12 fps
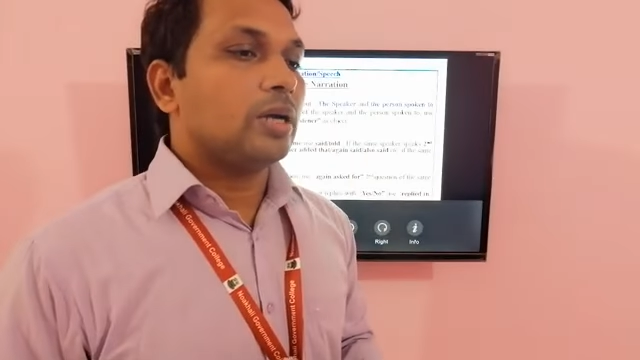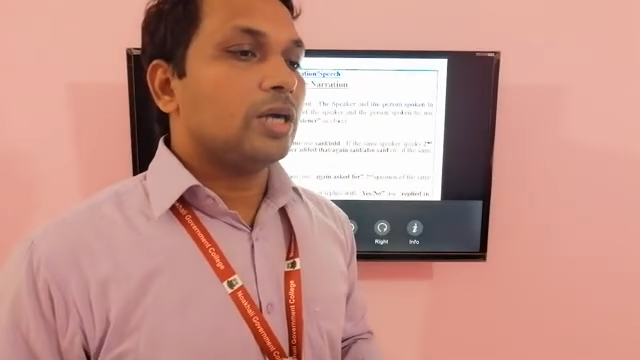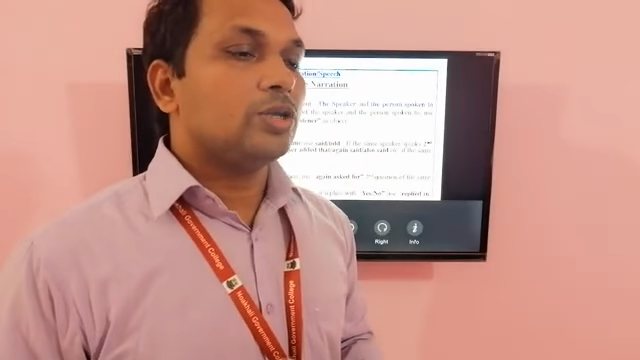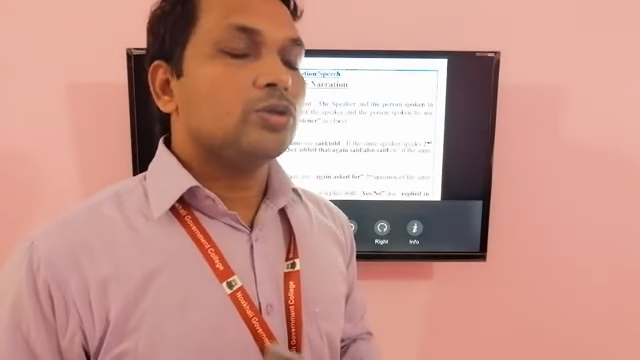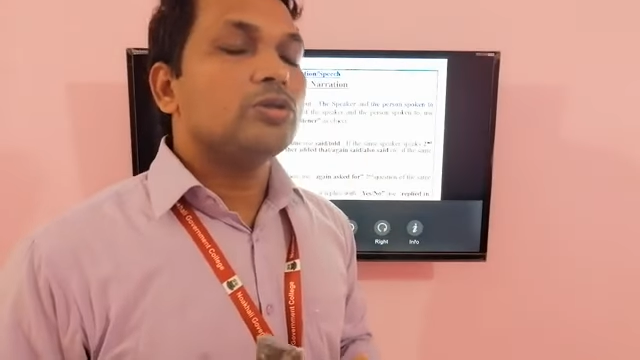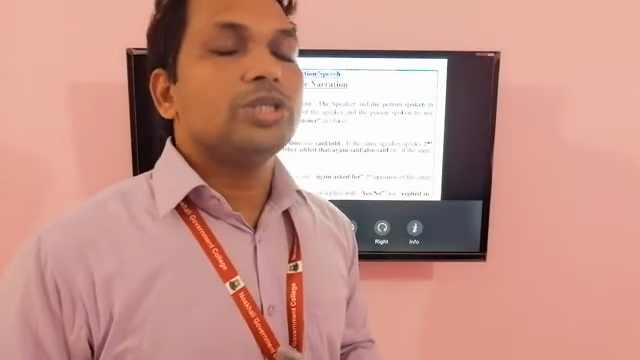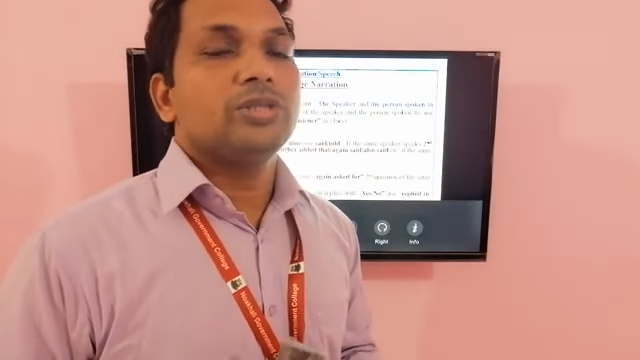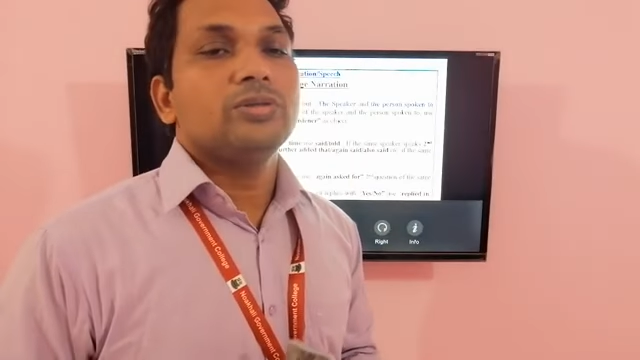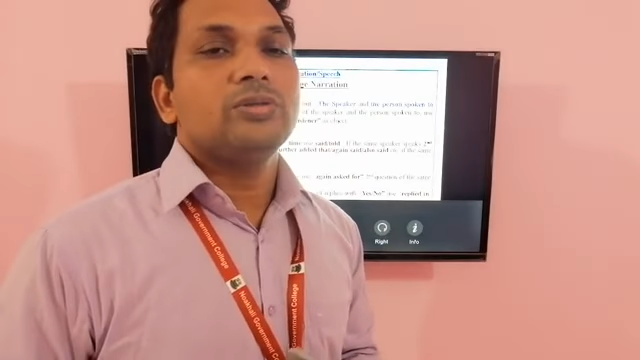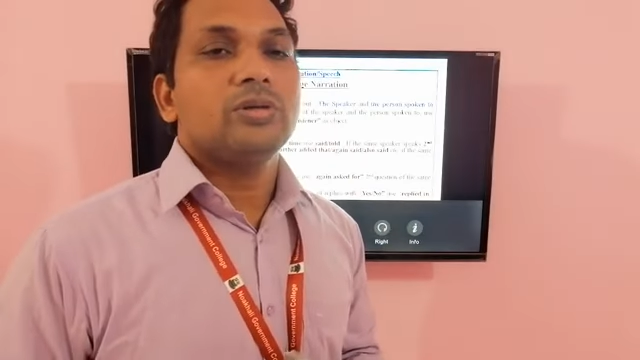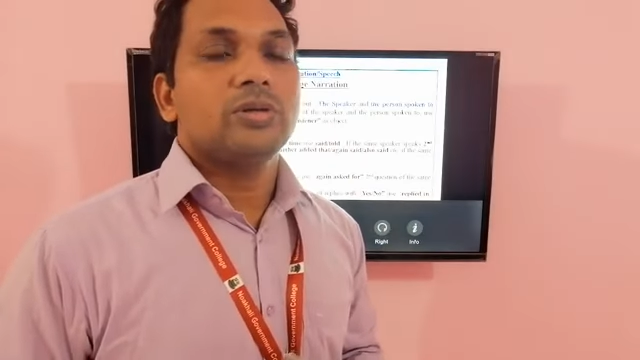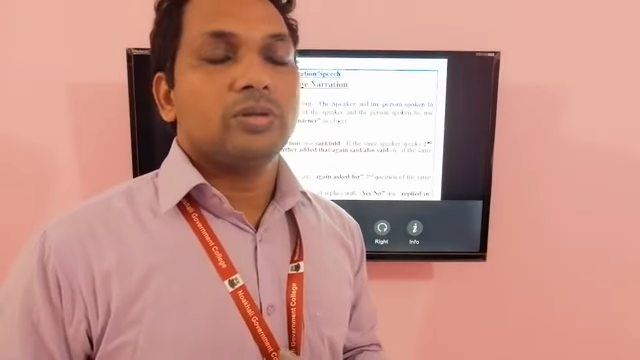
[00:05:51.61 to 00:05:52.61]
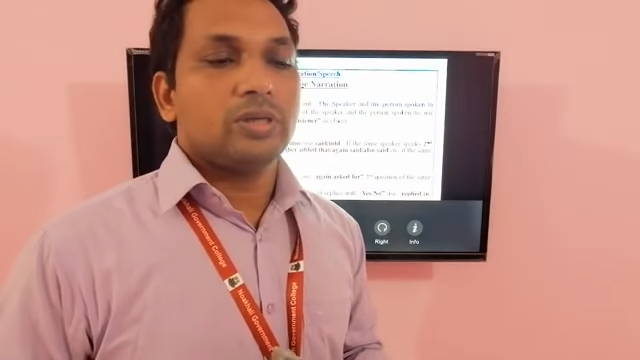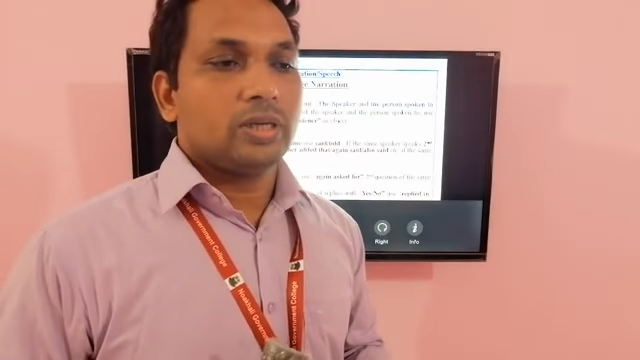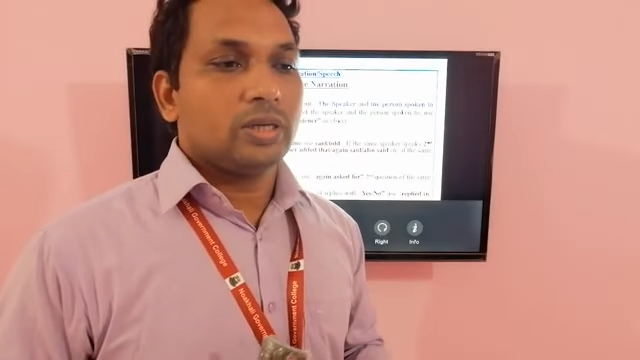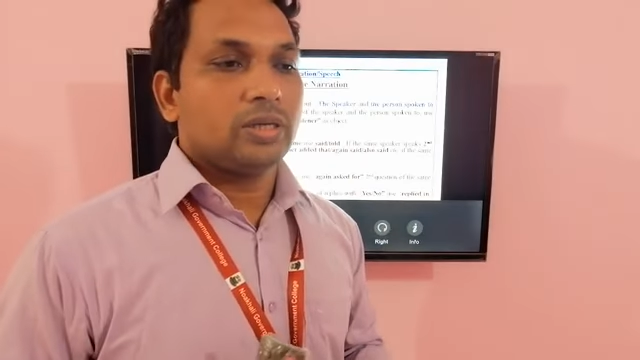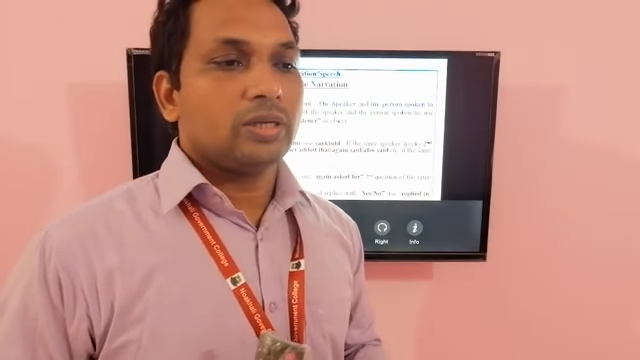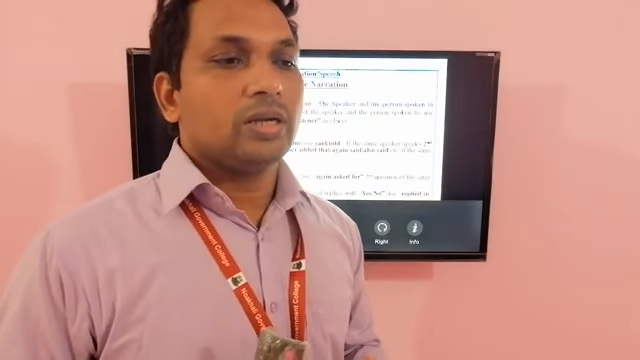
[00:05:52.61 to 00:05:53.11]
I told you,
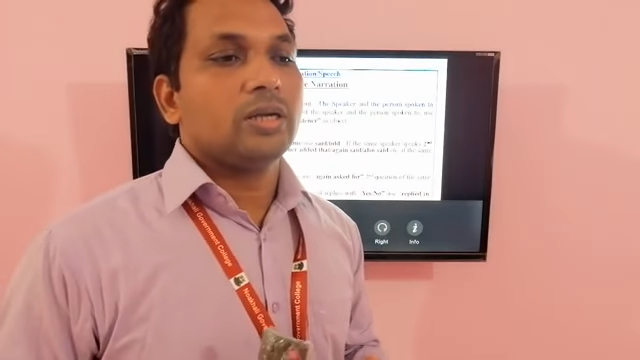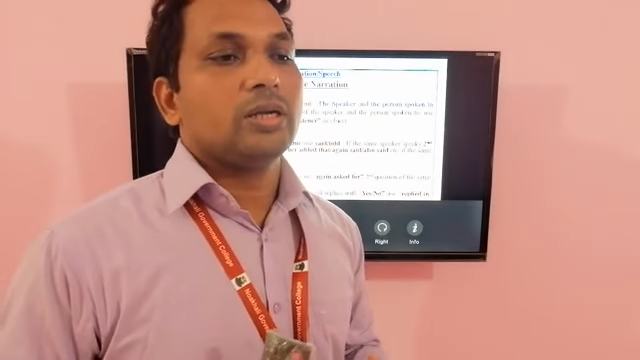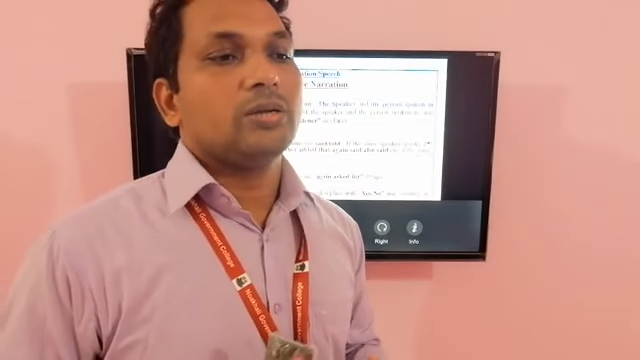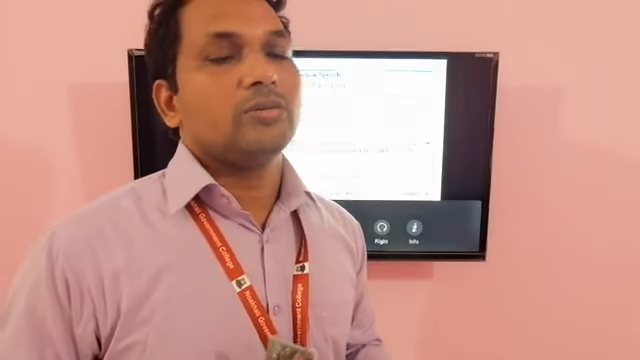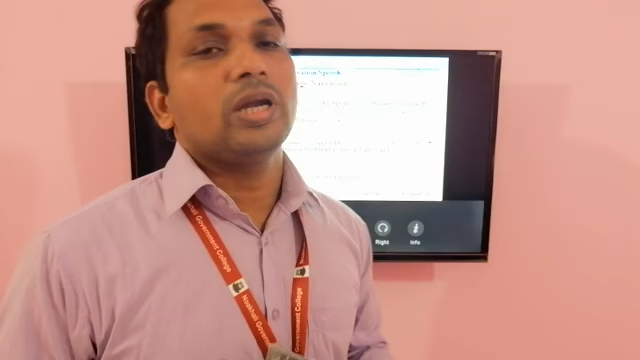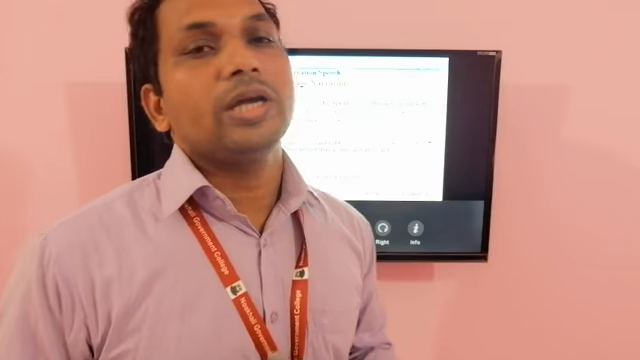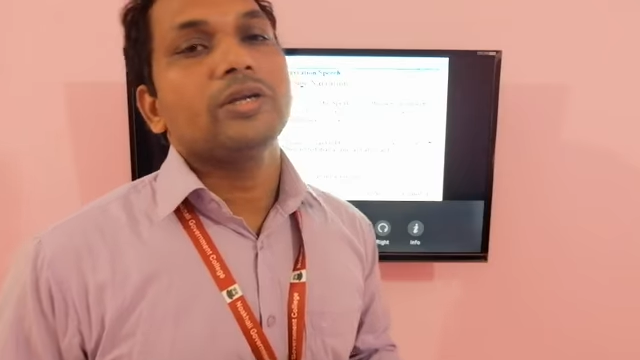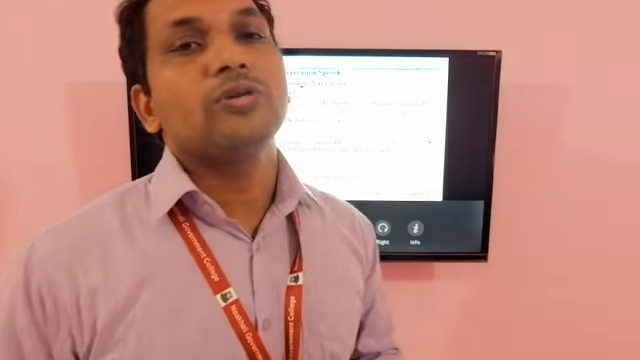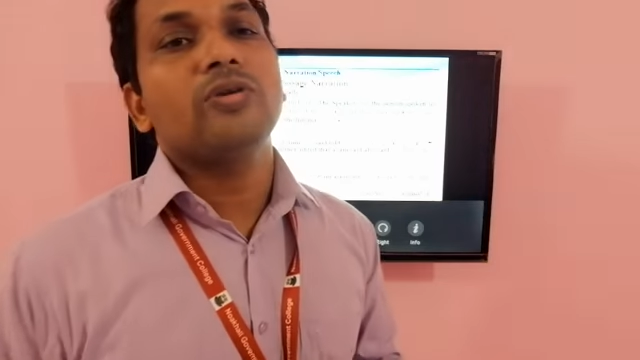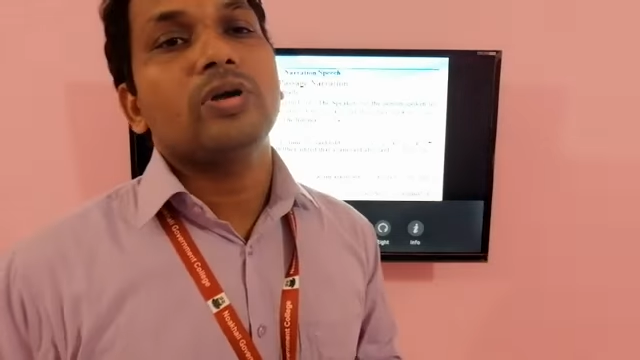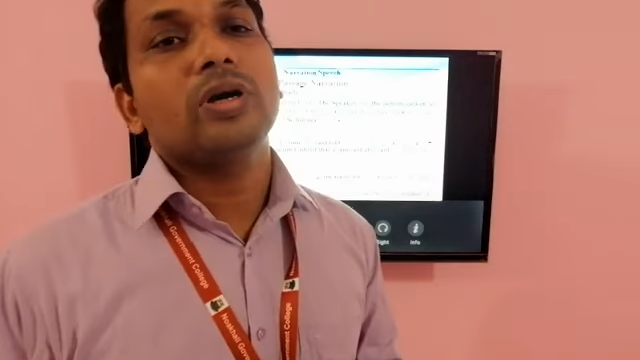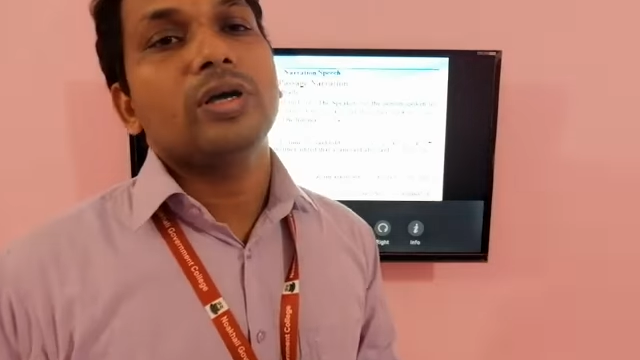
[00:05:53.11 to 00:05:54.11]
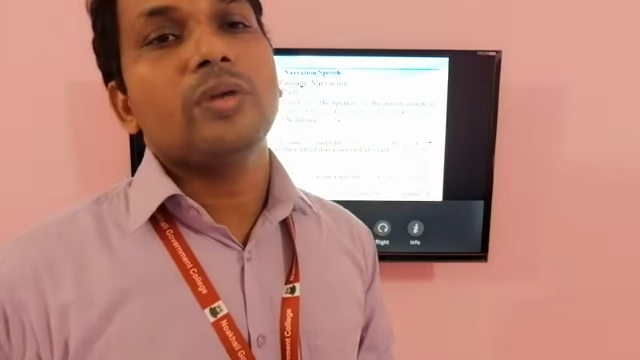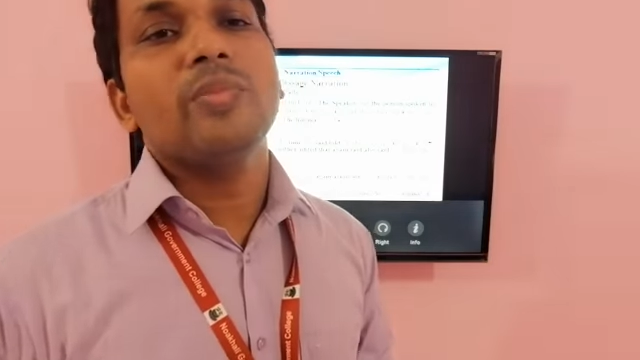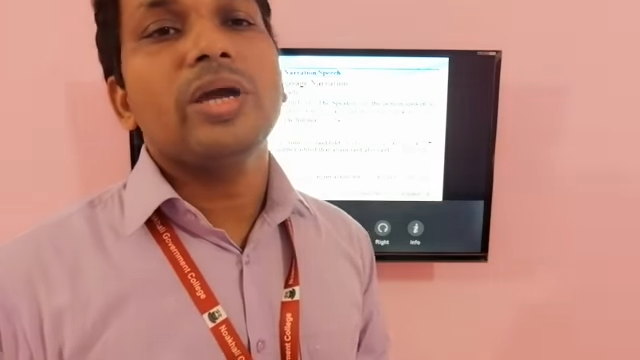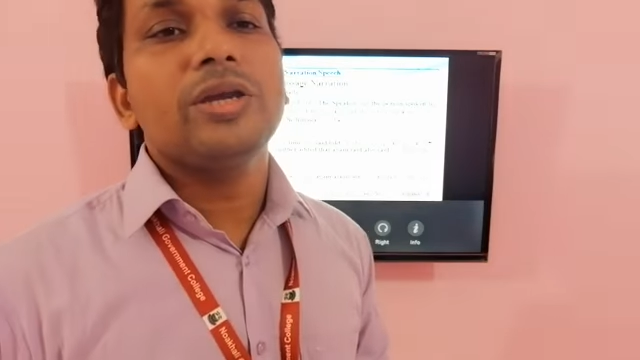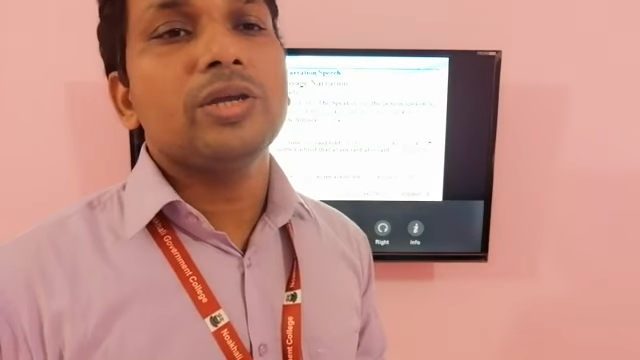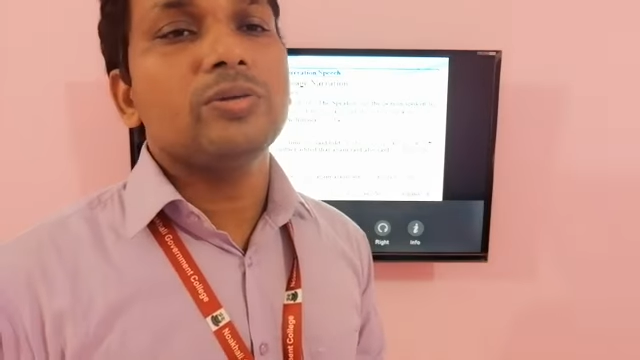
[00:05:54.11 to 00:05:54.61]
and would like to
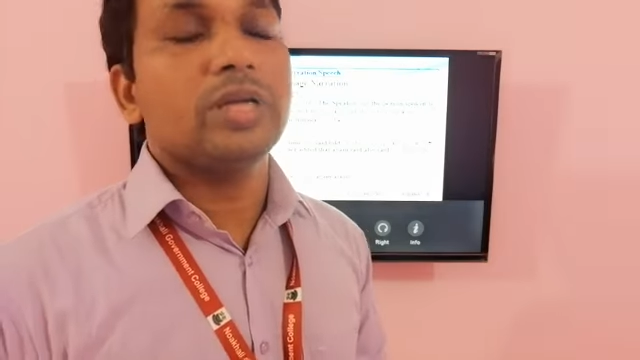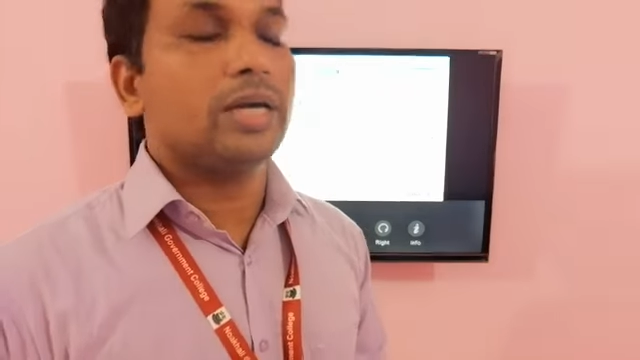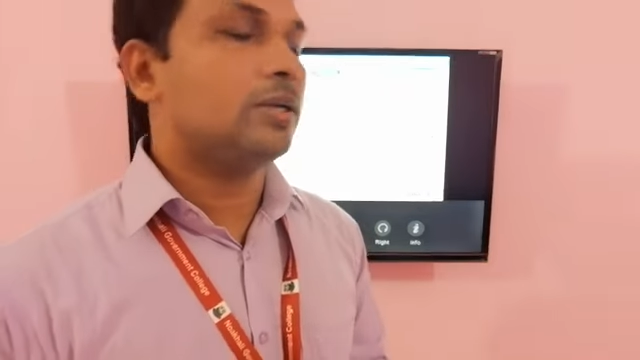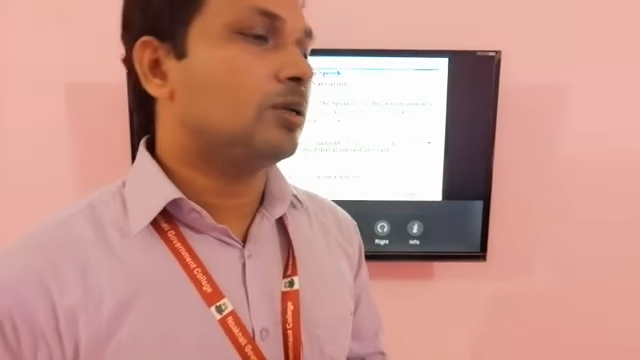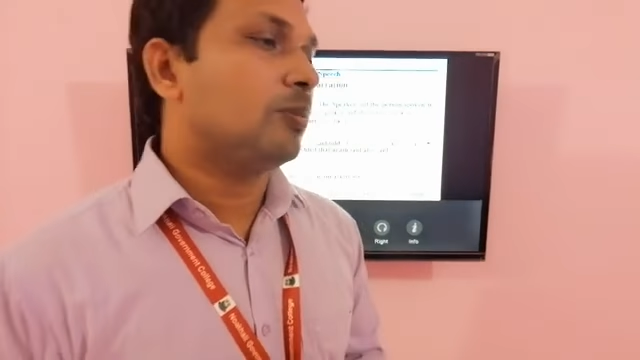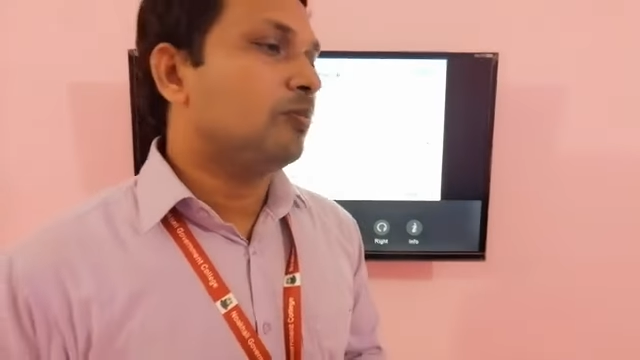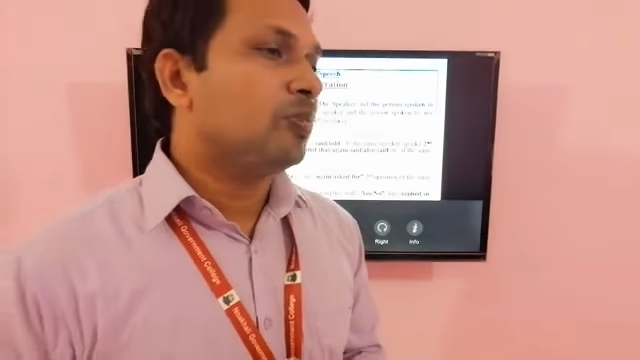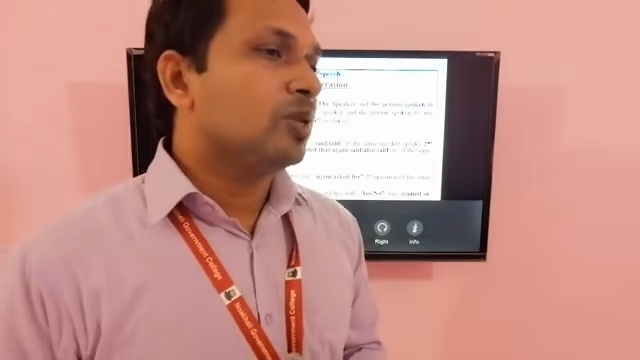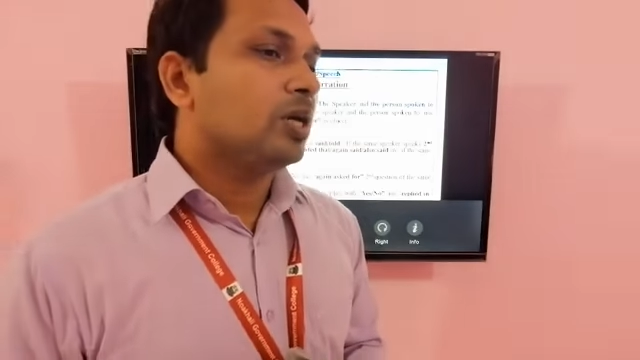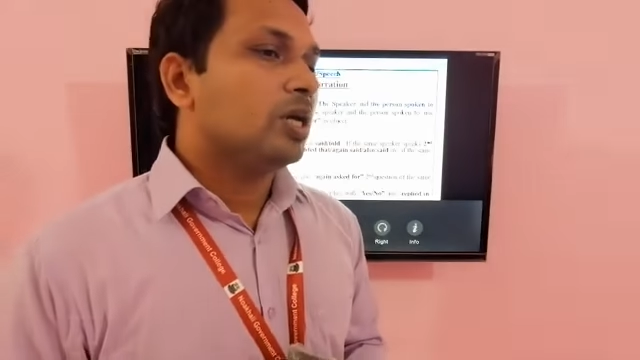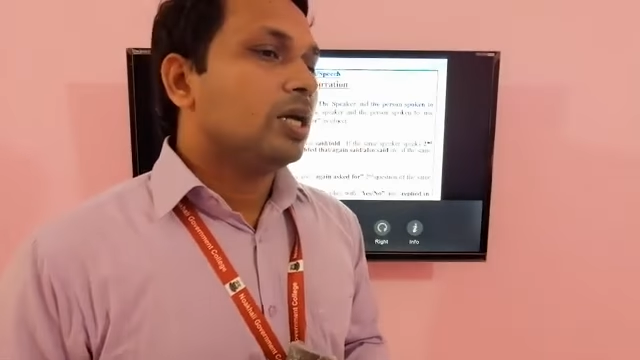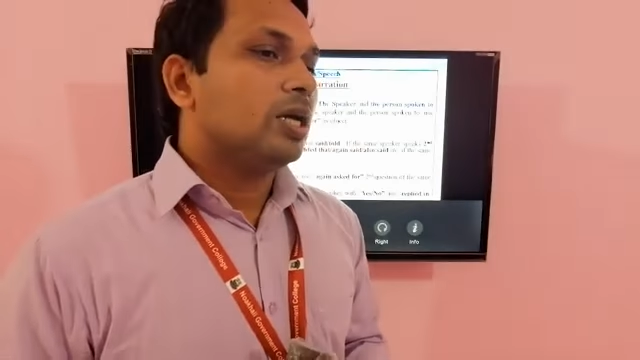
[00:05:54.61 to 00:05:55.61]
remind you that